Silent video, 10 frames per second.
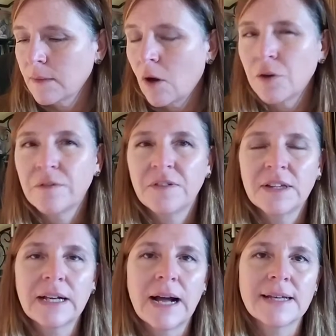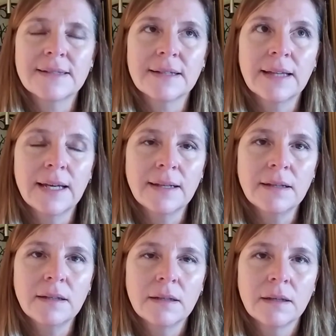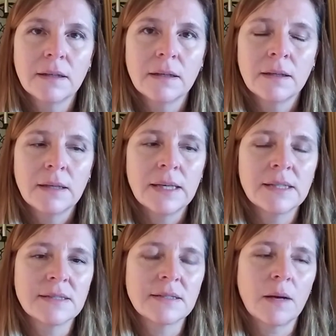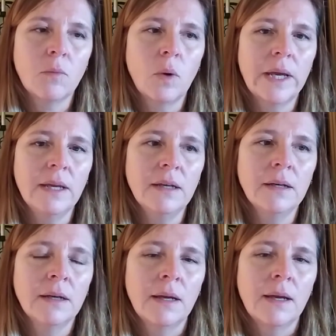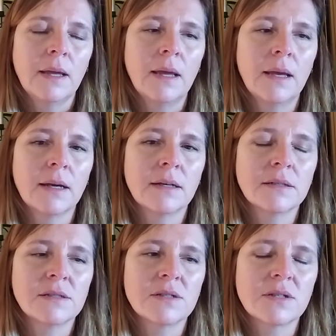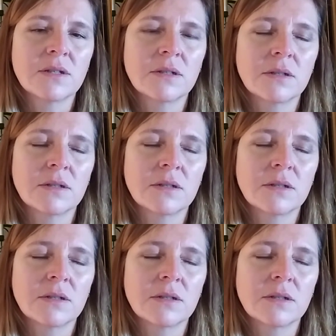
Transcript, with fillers: are you feeling isolated in some way and